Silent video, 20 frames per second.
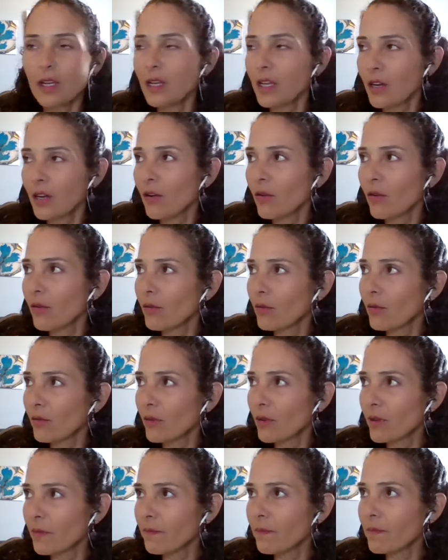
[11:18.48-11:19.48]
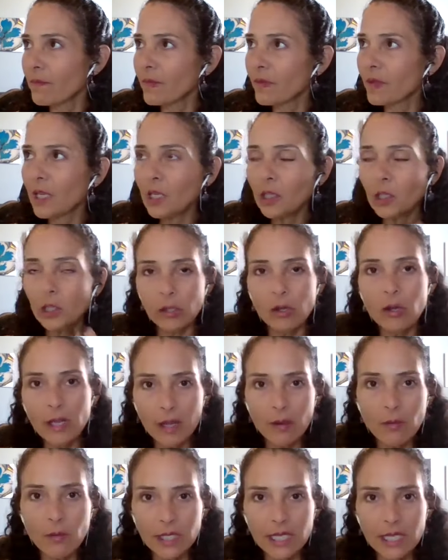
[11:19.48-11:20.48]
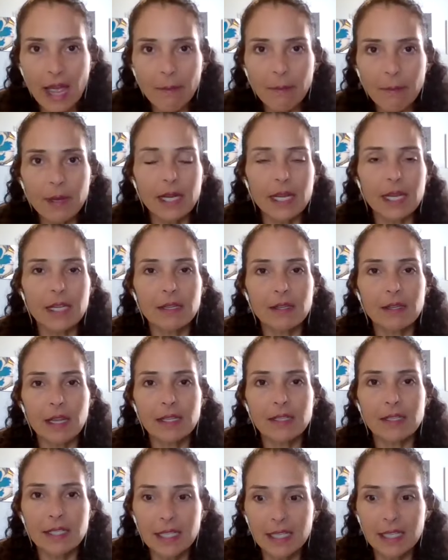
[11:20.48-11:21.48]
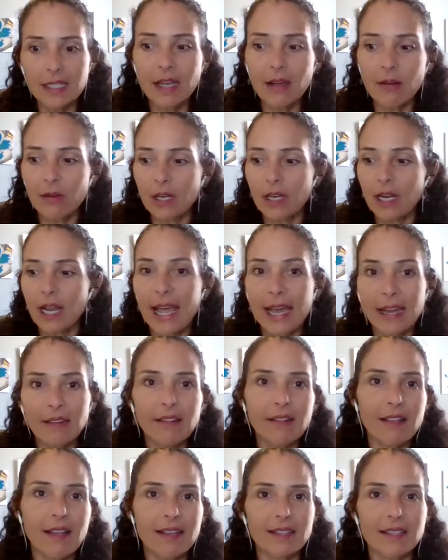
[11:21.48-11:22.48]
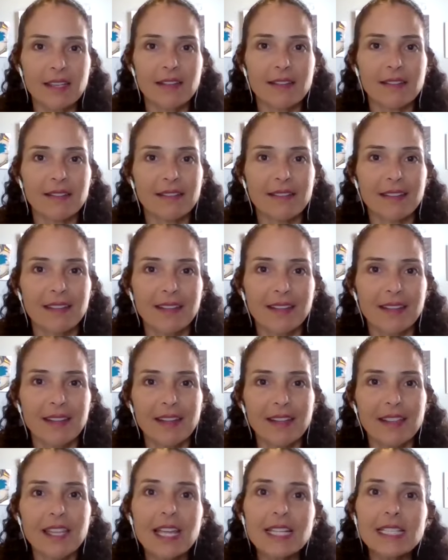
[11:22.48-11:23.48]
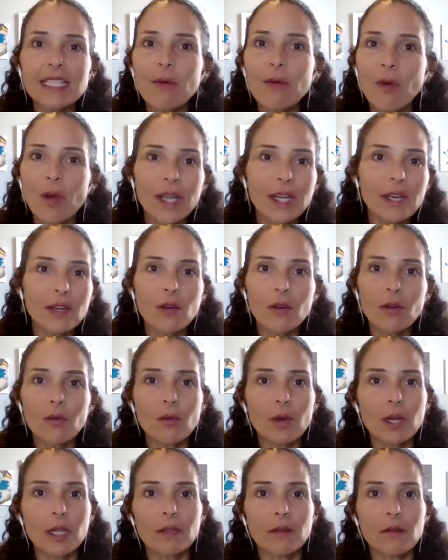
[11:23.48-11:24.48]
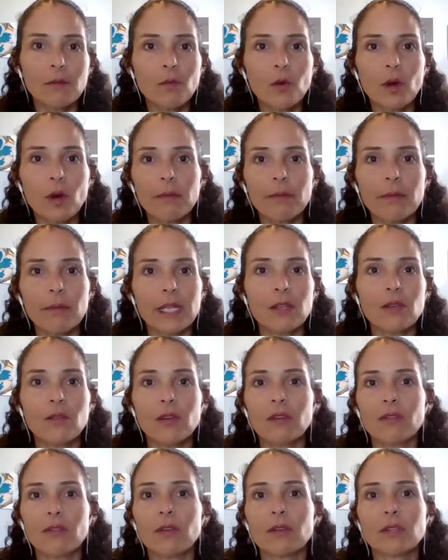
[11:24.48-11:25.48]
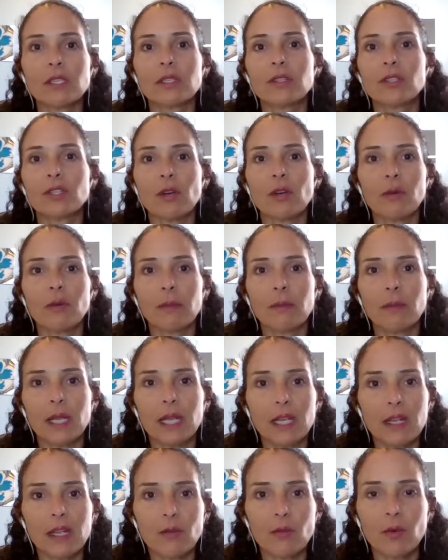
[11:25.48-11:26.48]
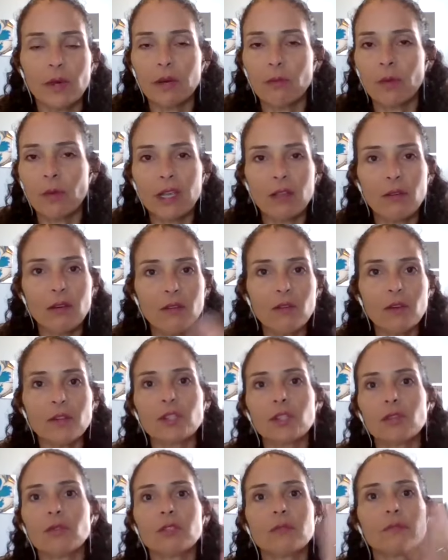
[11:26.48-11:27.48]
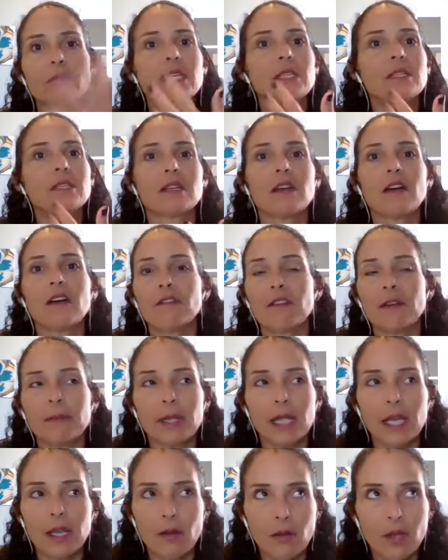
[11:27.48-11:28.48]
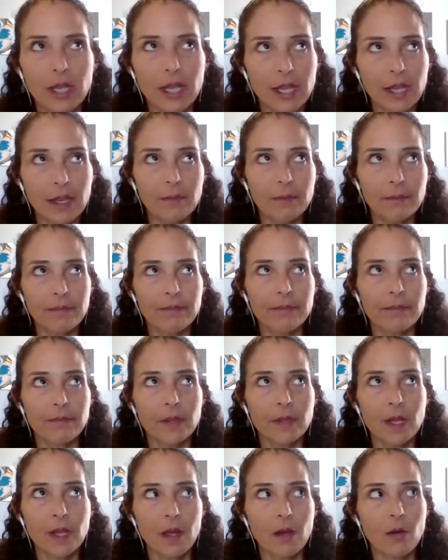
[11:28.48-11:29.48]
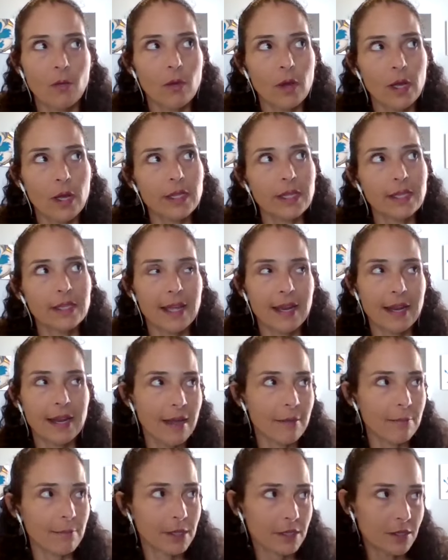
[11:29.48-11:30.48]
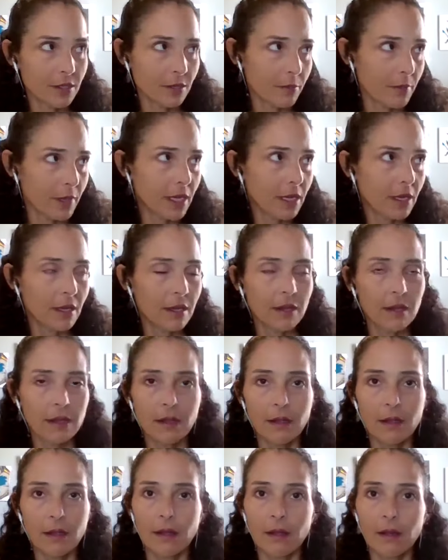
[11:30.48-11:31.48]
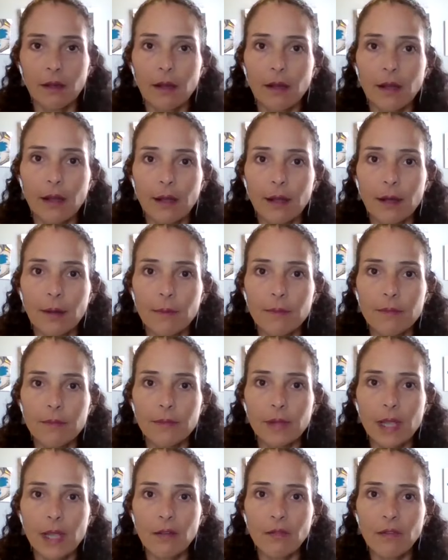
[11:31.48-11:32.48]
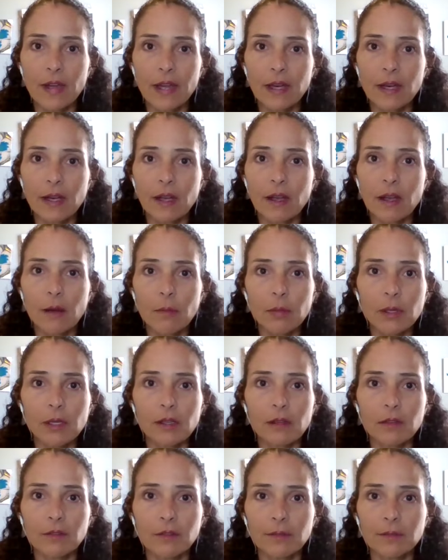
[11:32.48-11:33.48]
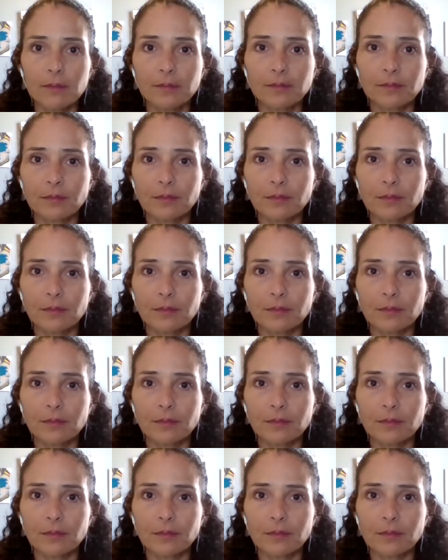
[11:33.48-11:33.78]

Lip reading: you know, look at what's happening and sit down and analyze it. That's how I know what my universe is showing me. When my universe shows me stuff, I'm like, okay, why did that happen to me? I've had a couple of